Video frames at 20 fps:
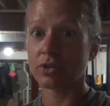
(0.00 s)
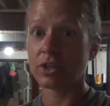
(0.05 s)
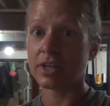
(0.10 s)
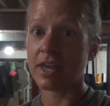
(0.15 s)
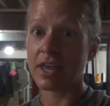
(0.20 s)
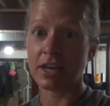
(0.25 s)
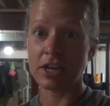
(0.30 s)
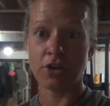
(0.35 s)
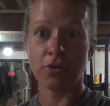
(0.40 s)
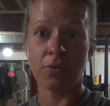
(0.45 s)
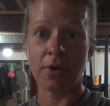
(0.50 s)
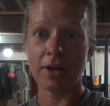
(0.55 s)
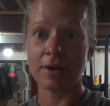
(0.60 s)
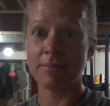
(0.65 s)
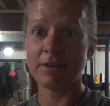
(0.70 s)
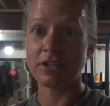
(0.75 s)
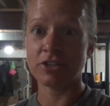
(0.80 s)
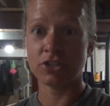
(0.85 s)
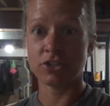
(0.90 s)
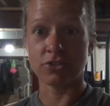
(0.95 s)
gaining quite a
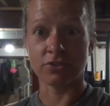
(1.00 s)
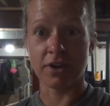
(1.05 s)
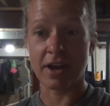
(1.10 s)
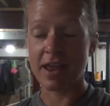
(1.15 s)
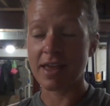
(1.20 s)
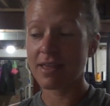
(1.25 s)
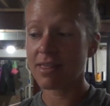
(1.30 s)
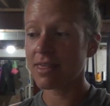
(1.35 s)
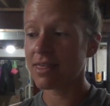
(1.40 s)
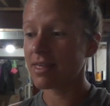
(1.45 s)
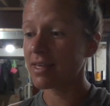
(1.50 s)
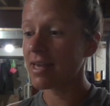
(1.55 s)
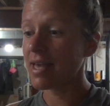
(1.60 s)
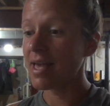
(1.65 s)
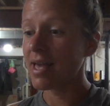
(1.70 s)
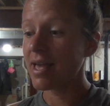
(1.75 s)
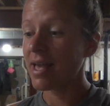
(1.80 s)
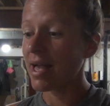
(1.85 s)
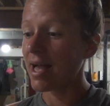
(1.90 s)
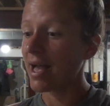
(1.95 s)
bit of strength,
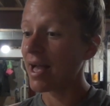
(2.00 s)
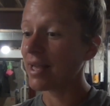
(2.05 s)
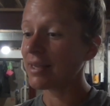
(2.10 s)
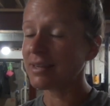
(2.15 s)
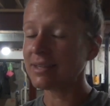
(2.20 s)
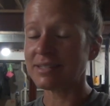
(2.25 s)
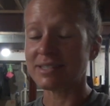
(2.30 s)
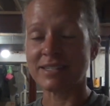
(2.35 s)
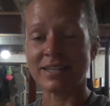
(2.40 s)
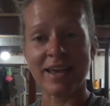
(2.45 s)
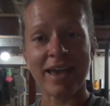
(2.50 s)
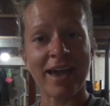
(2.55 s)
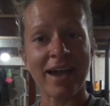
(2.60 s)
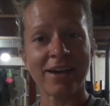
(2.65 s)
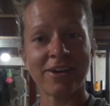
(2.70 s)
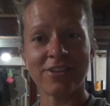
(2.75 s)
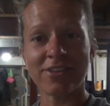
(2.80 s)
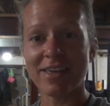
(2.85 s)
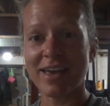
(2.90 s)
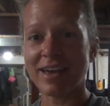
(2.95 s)
I can
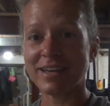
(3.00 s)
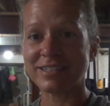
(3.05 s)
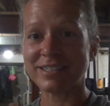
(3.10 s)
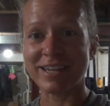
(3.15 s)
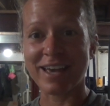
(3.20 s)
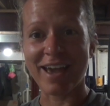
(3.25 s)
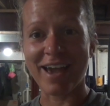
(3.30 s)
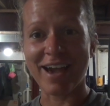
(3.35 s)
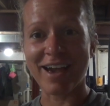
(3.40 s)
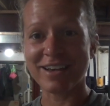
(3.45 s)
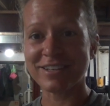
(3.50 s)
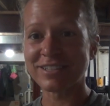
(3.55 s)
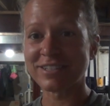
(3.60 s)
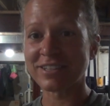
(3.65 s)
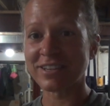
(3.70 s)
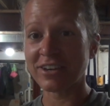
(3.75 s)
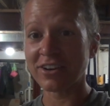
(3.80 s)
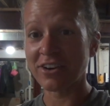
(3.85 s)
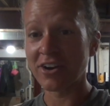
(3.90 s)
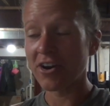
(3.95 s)
tackle that
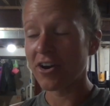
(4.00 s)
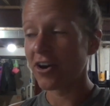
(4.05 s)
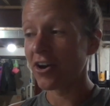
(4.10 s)
task